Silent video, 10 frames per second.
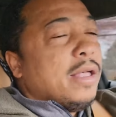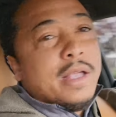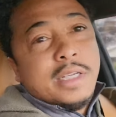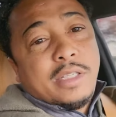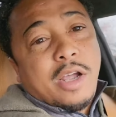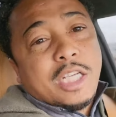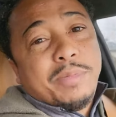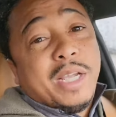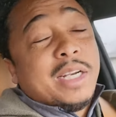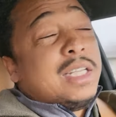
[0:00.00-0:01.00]
He started
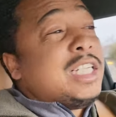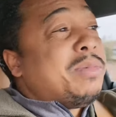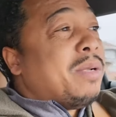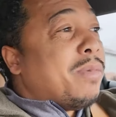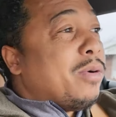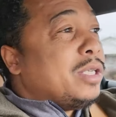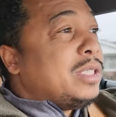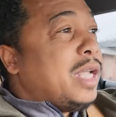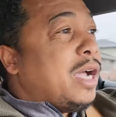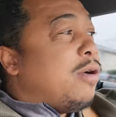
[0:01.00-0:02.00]
speaking enlistment bonus.
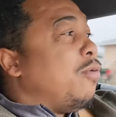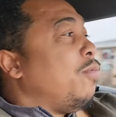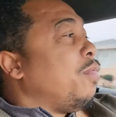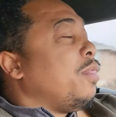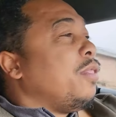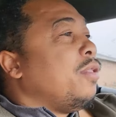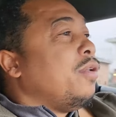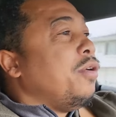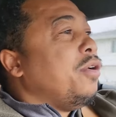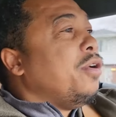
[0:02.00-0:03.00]
Now,
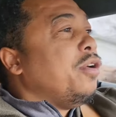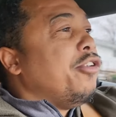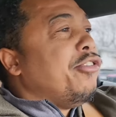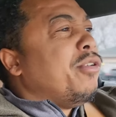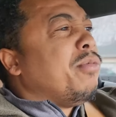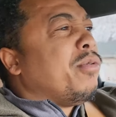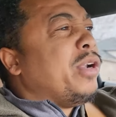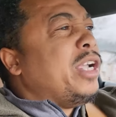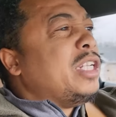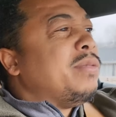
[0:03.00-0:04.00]
the
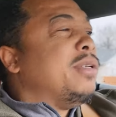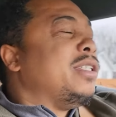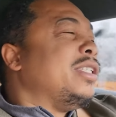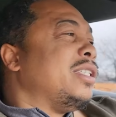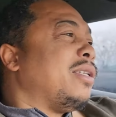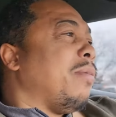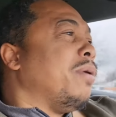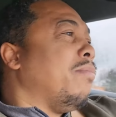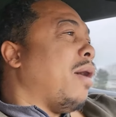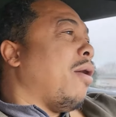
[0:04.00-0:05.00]
Marines mentioned
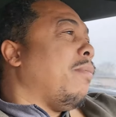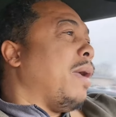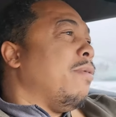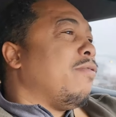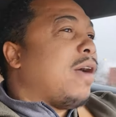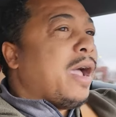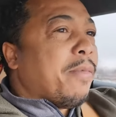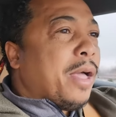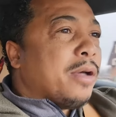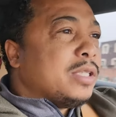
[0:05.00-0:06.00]
something about maybe
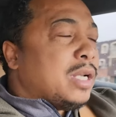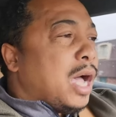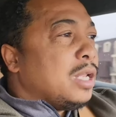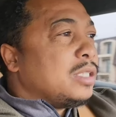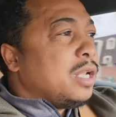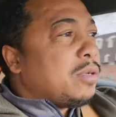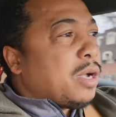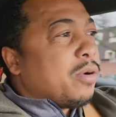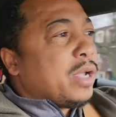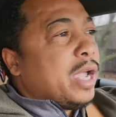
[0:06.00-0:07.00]
$5,000, and I was
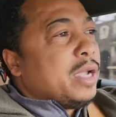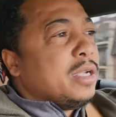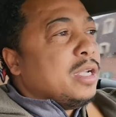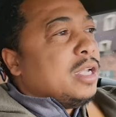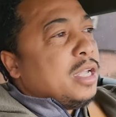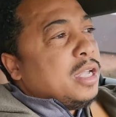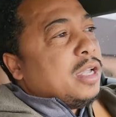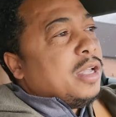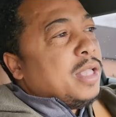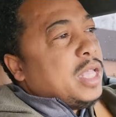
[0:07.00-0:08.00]
like, okay,
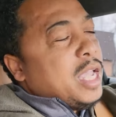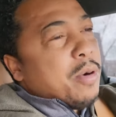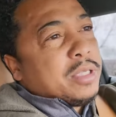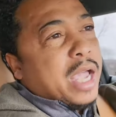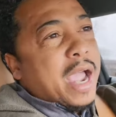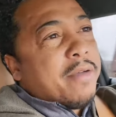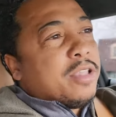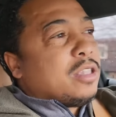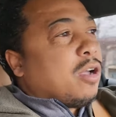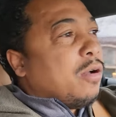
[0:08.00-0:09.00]
it was an
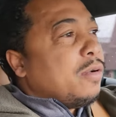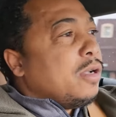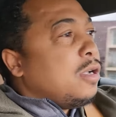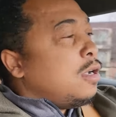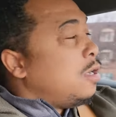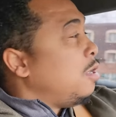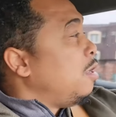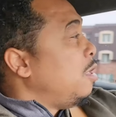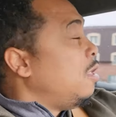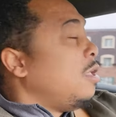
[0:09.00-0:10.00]
afterthought.
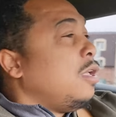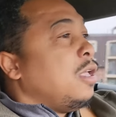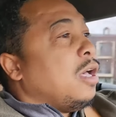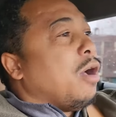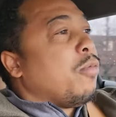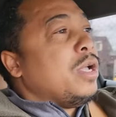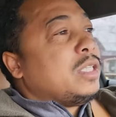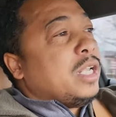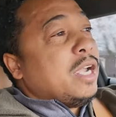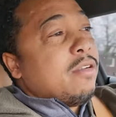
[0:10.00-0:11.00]
I went
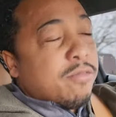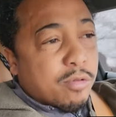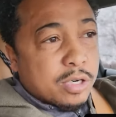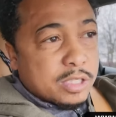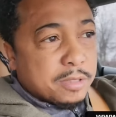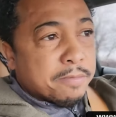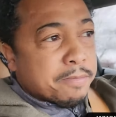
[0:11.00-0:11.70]
to the Air Force,